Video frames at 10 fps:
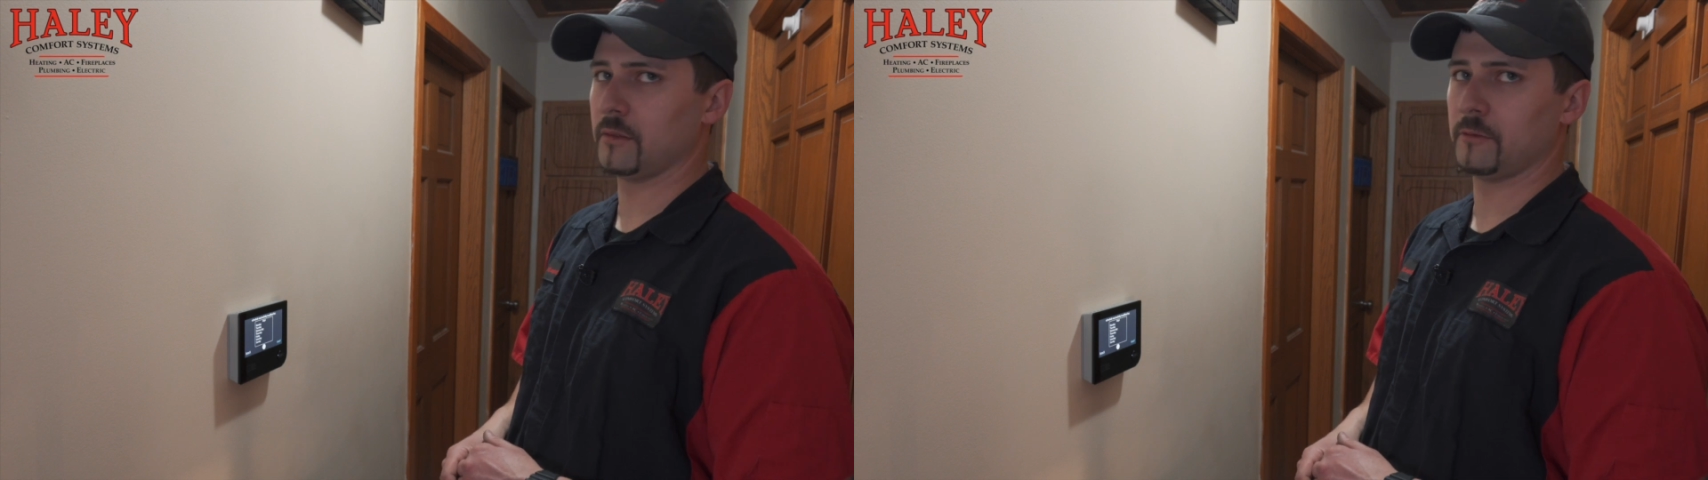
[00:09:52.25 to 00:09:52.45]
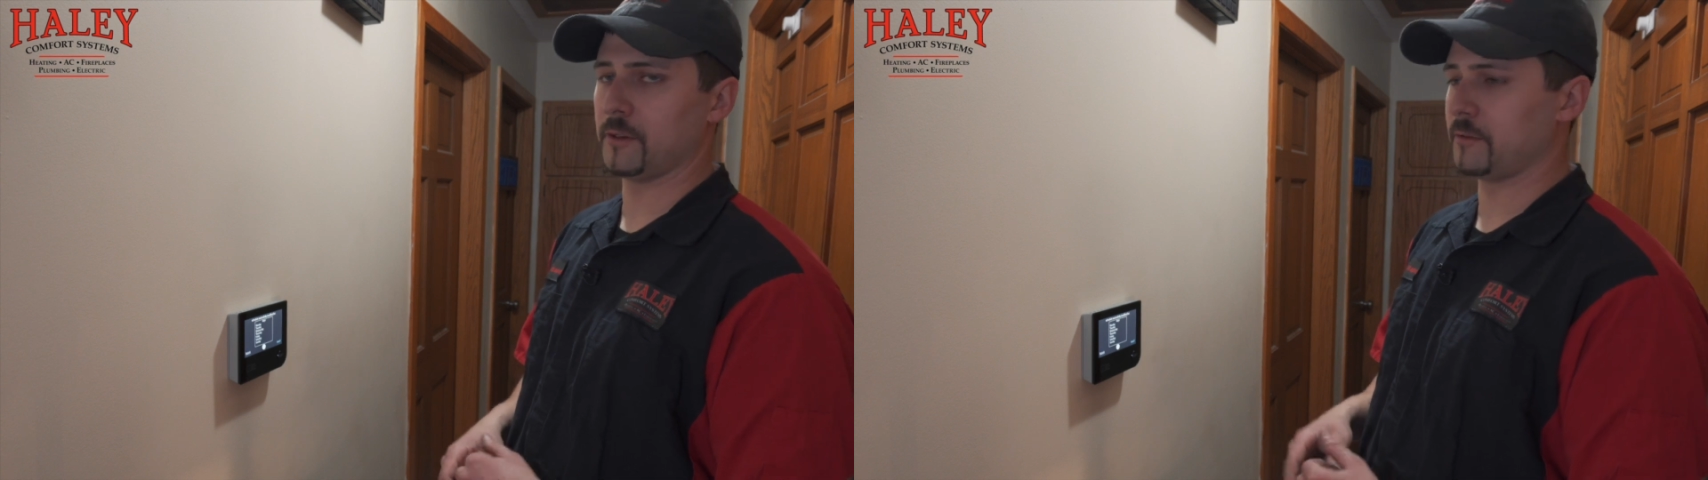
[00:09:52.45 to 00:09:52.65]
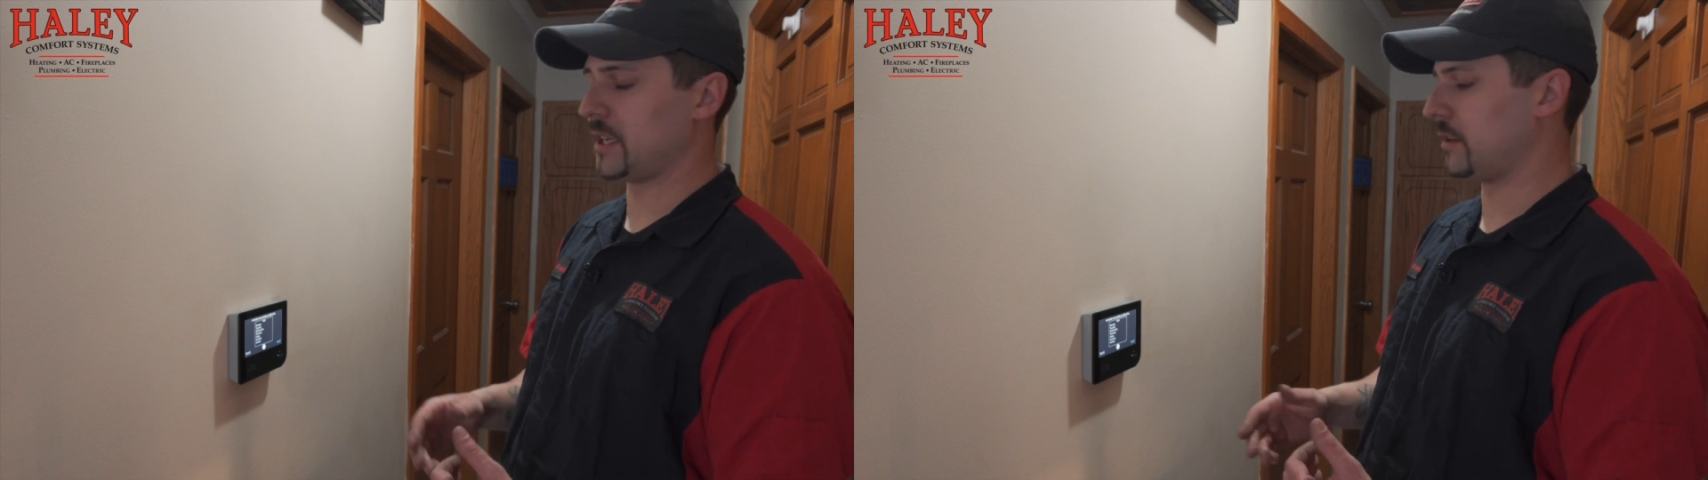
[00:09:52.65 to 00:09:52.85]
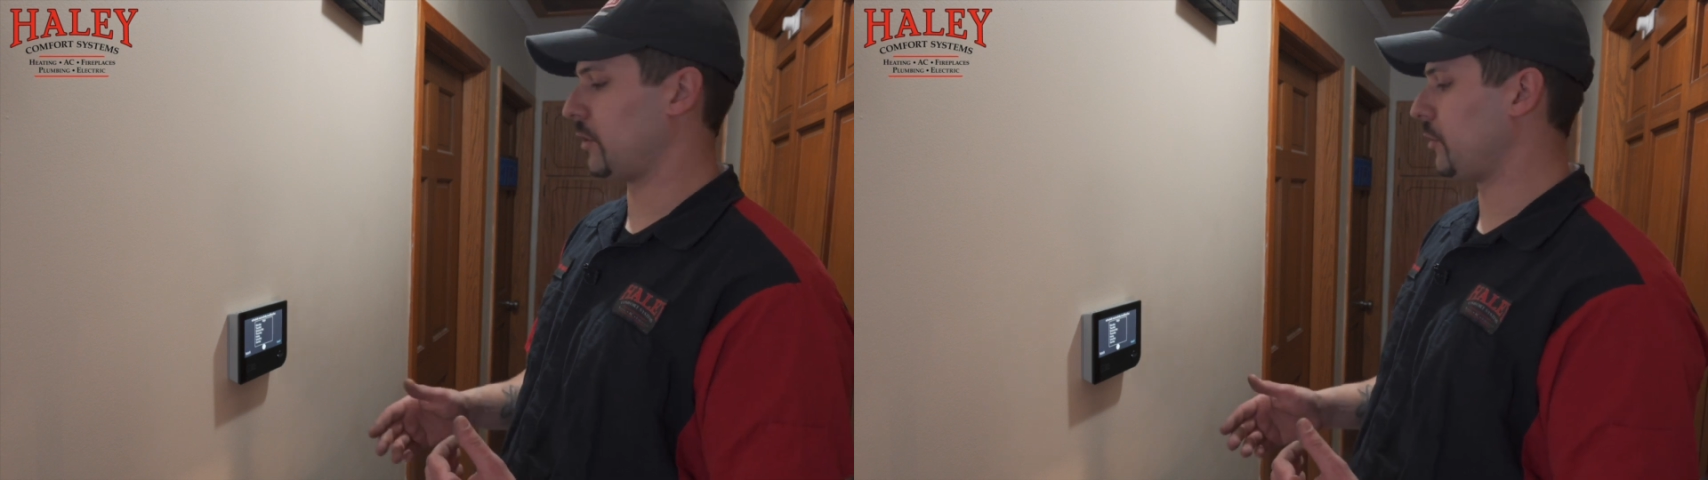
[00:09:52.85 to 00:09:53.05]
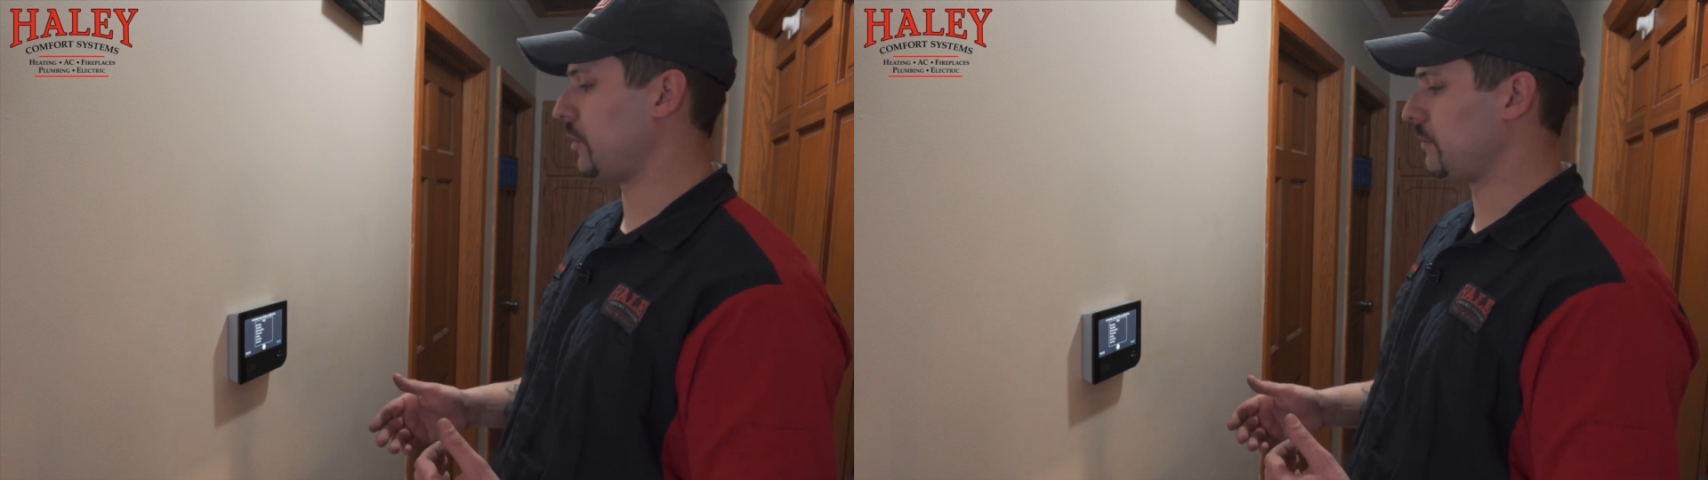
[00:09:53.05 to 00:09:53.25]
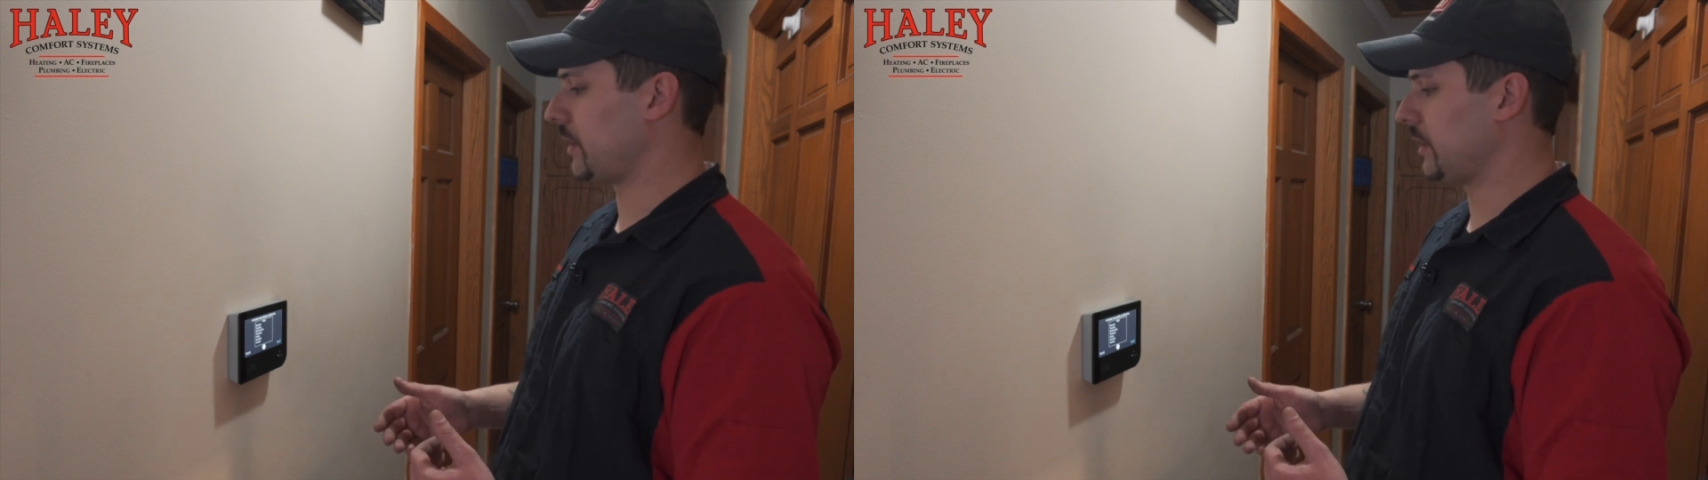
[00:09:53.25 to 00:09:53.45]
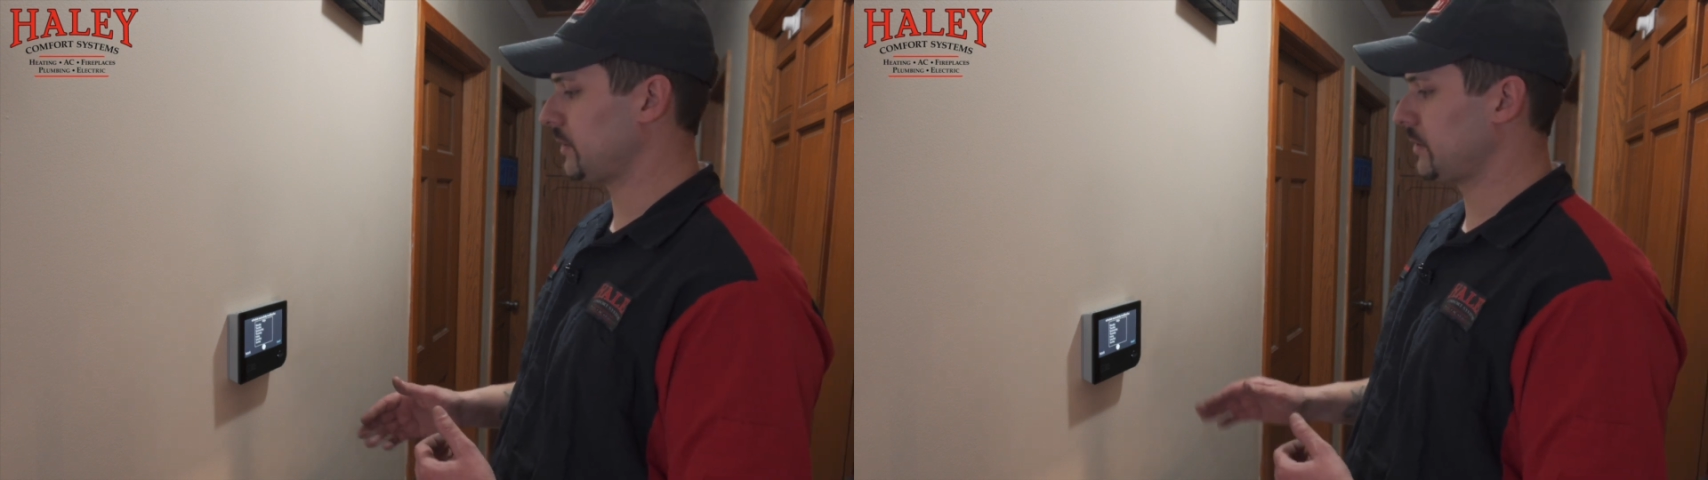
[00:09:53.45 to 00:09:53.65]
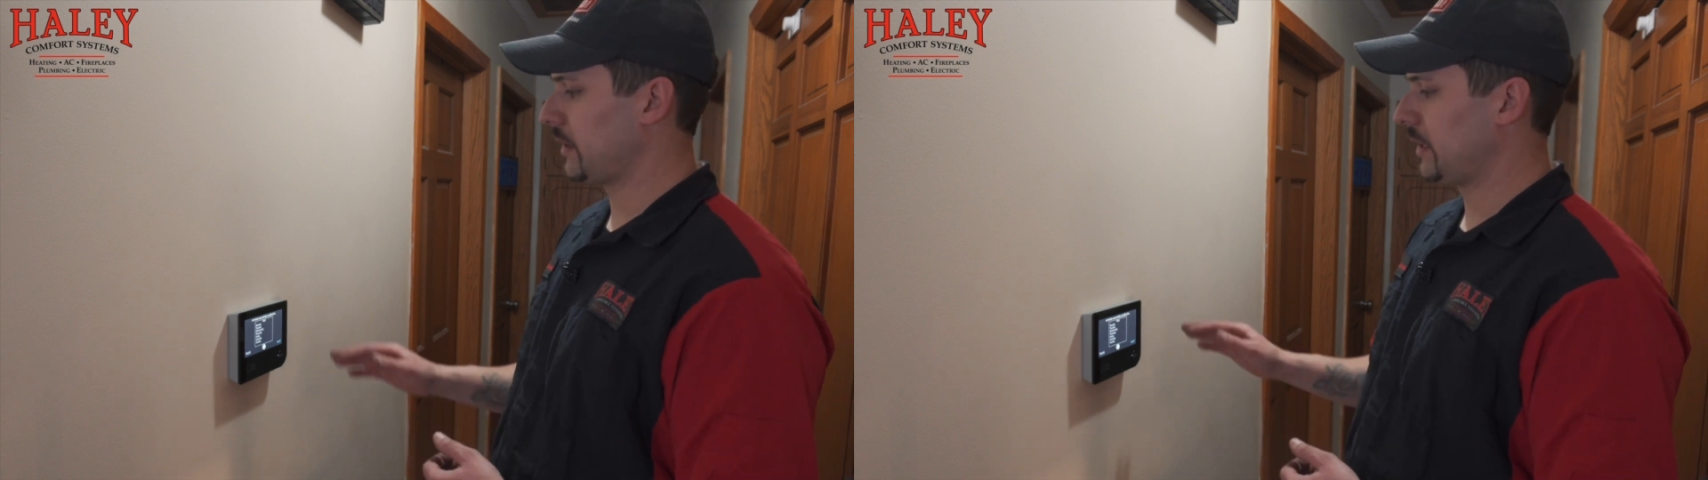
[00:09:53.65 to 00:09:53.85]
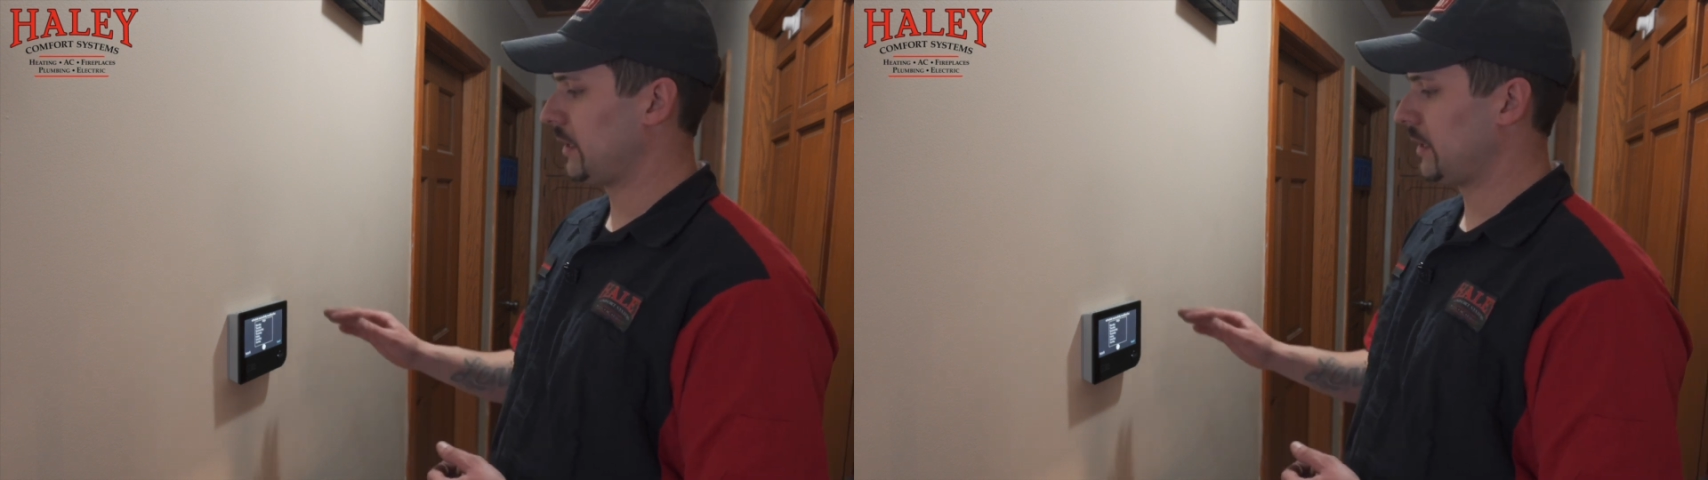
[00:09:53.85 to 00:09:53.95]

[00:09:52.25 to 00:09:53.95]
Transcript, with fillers: 15 to 30 minutes.